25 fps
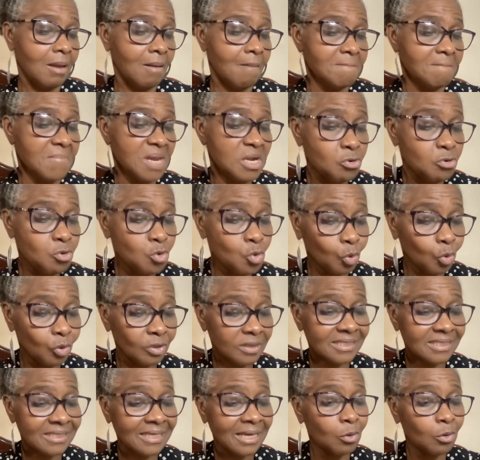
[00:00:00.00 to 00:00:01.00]
Me know
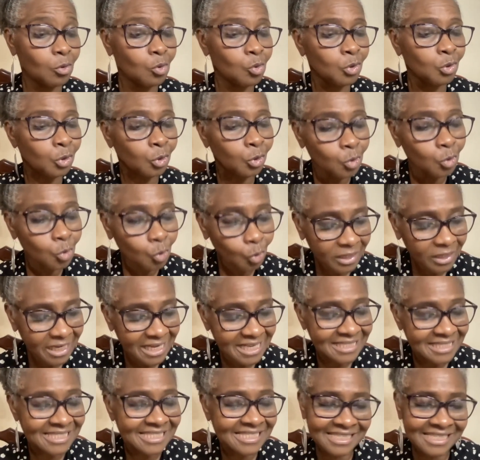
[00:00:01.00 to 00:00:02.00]
say uno know
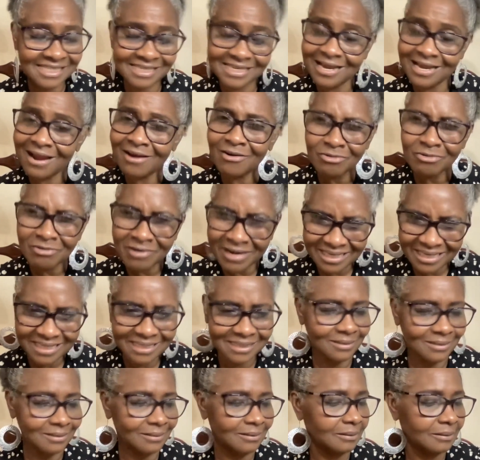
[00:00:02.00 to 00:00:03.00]
they sitting here
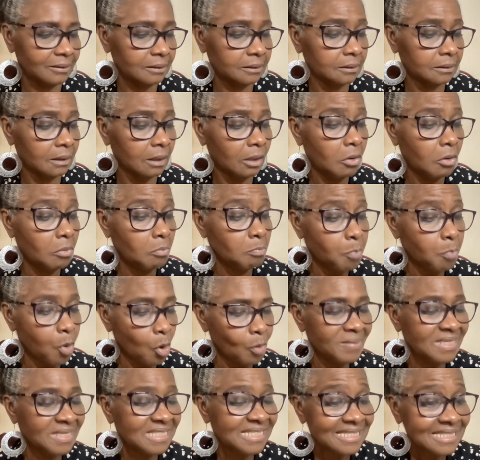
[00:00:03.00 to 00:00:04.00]
already,
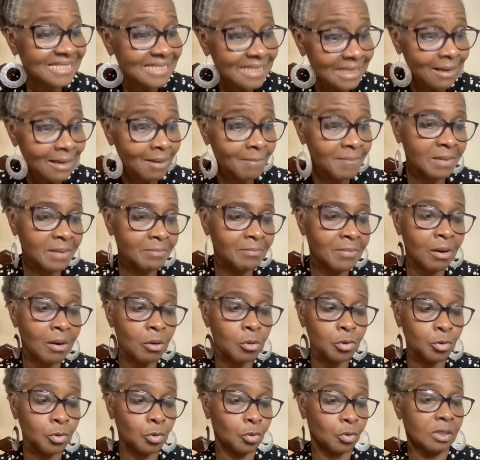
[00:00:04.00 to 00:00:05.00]
but me still a member
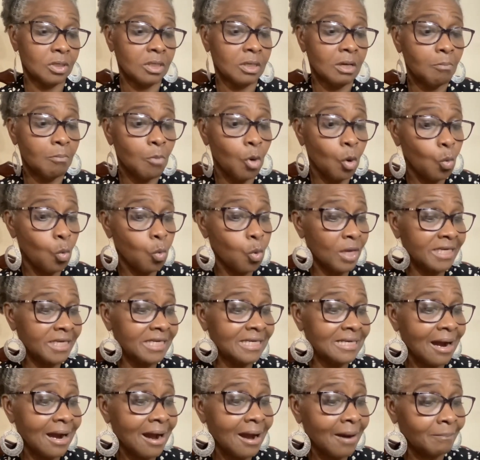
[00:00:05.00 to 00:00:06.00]
uno, but what
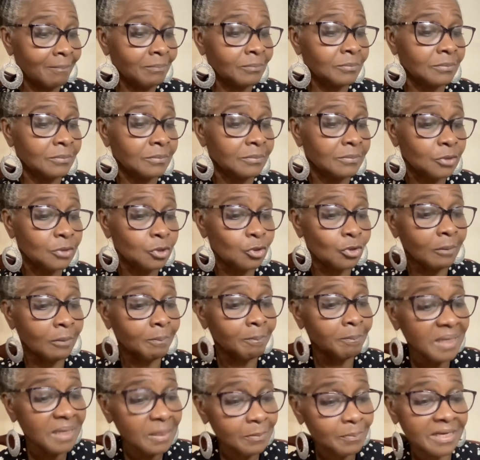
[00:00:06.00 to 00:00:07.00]
did happen to the
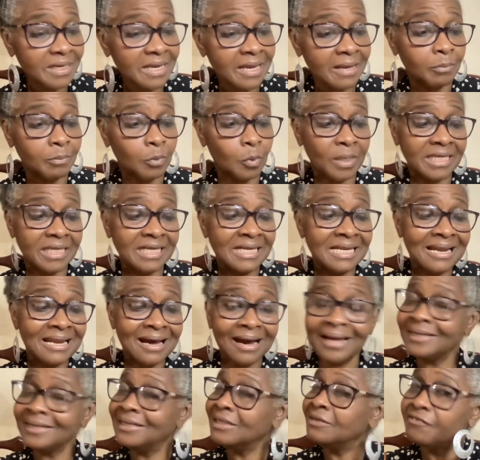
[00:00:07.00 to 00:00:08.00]
people them where the
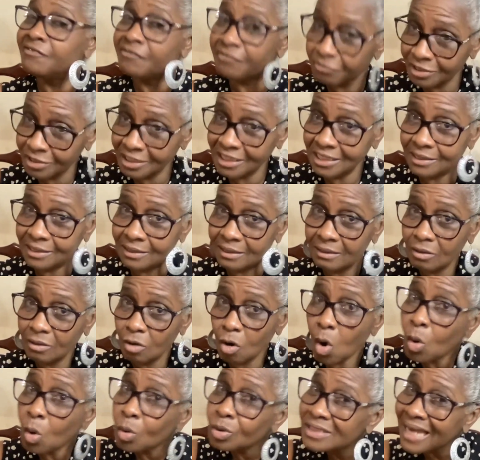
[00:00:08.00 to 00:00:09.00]
Lord did free
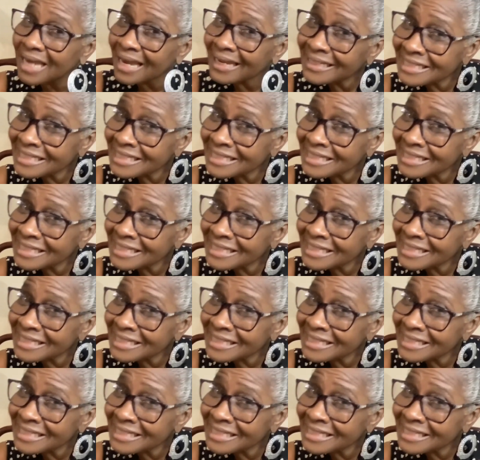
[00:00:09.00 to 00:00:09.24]
out of